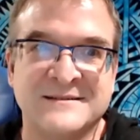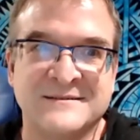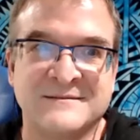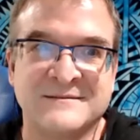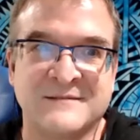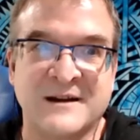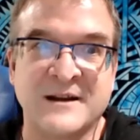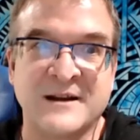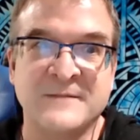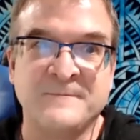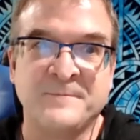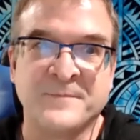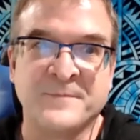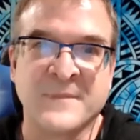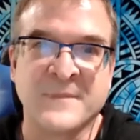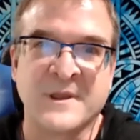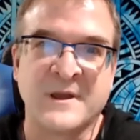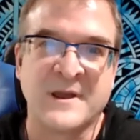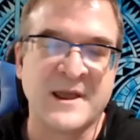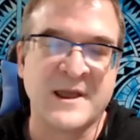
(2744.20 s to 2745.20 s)
Right?
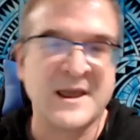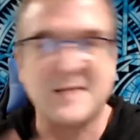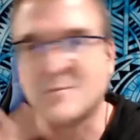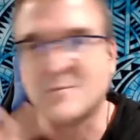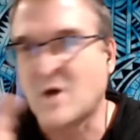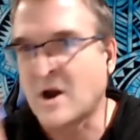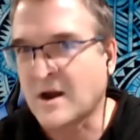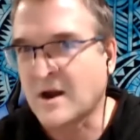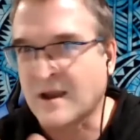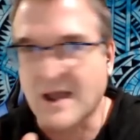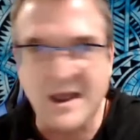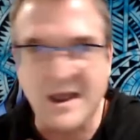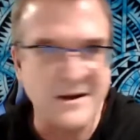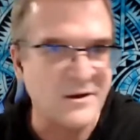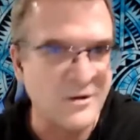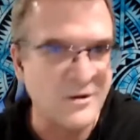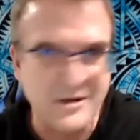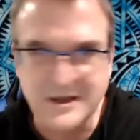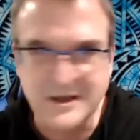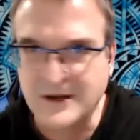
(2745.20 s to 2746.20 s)
Hey, Marc, I
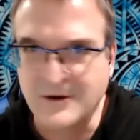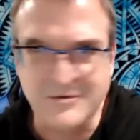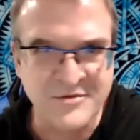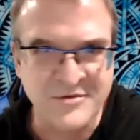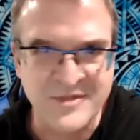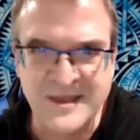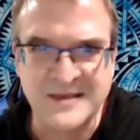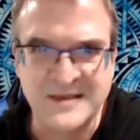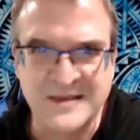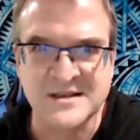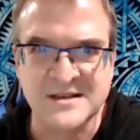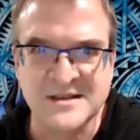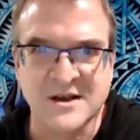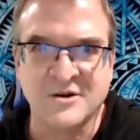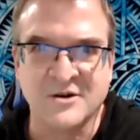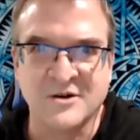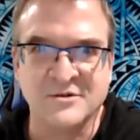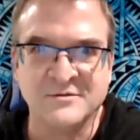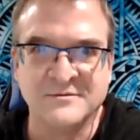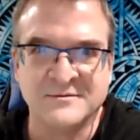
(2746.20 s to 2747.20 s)
know you don't think
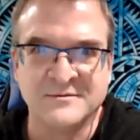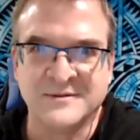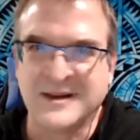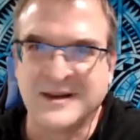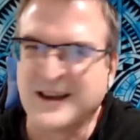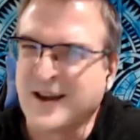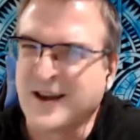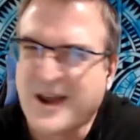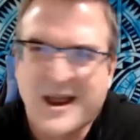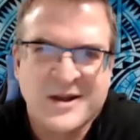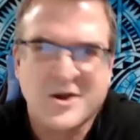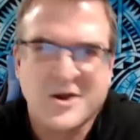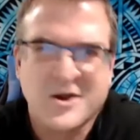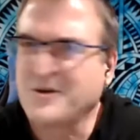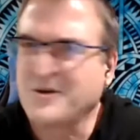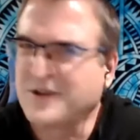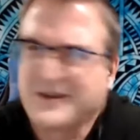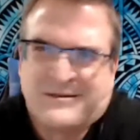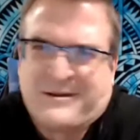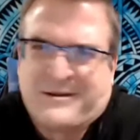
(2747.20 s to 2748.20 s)
so. I know
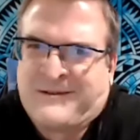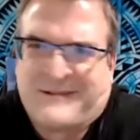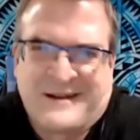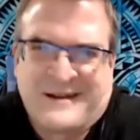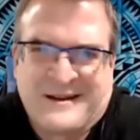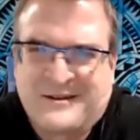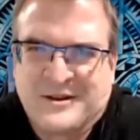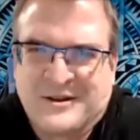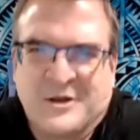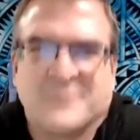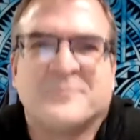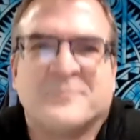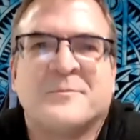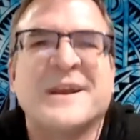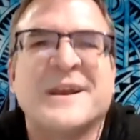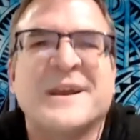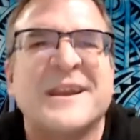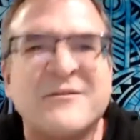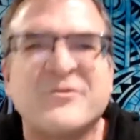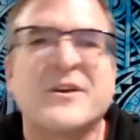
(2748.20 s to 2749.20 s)
you right now you don't,
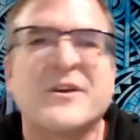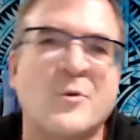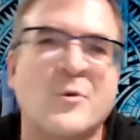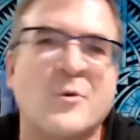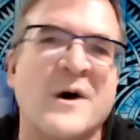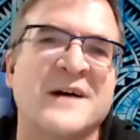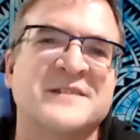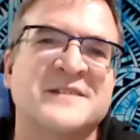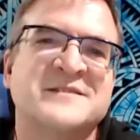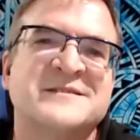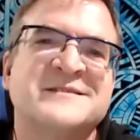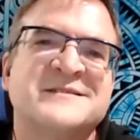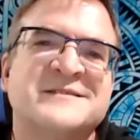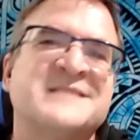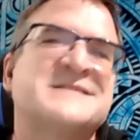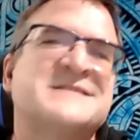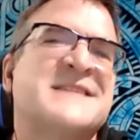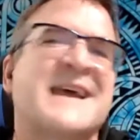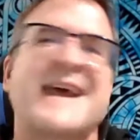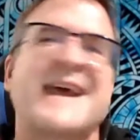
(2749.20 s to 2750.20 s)
but if there was,
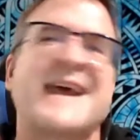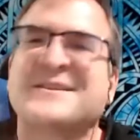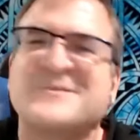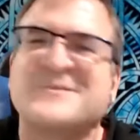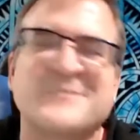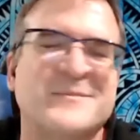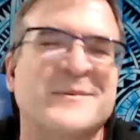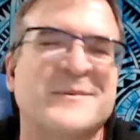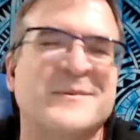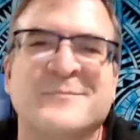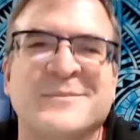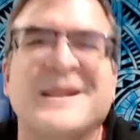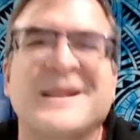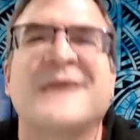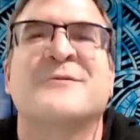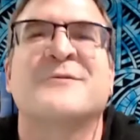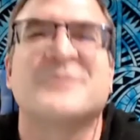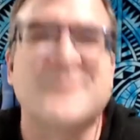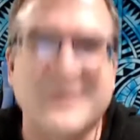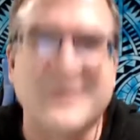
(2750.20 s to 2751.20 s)
just and play
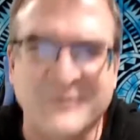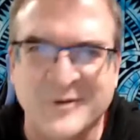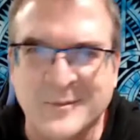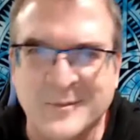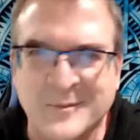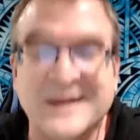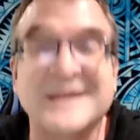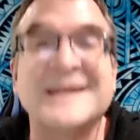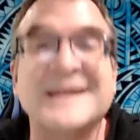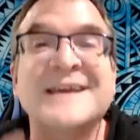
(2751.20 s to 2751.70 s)
with me for a minute.